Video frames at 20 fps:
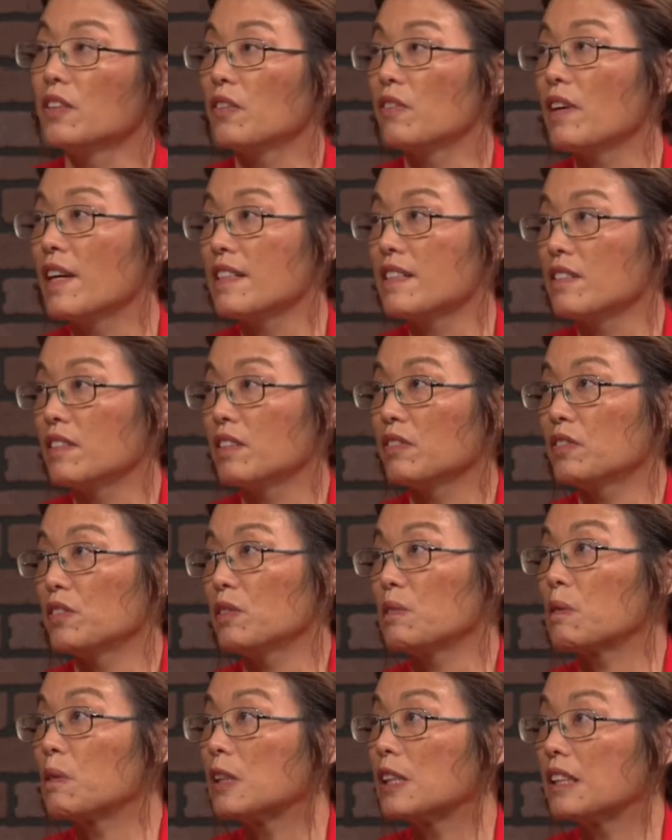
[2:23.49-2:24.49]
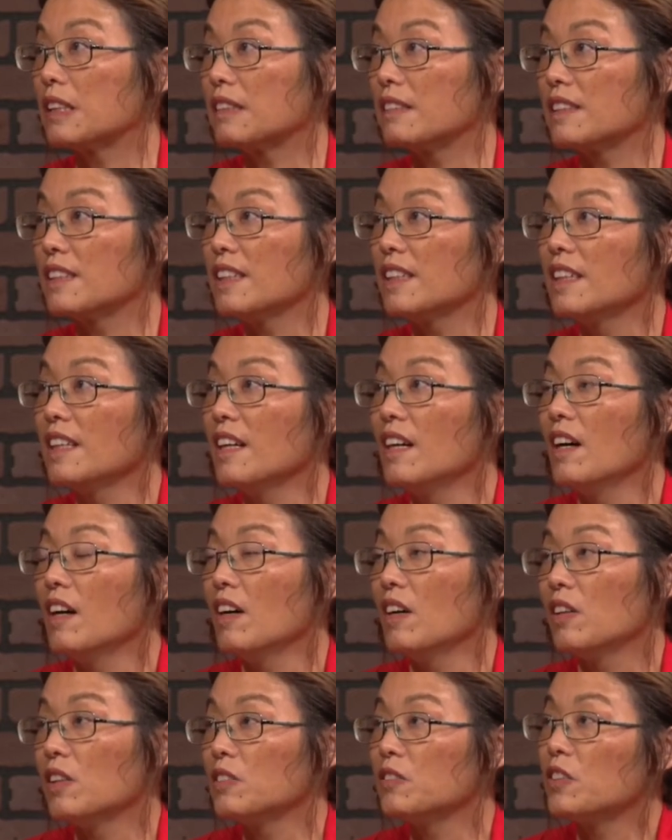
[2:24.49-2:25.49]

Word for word: the rest of the world. Wow.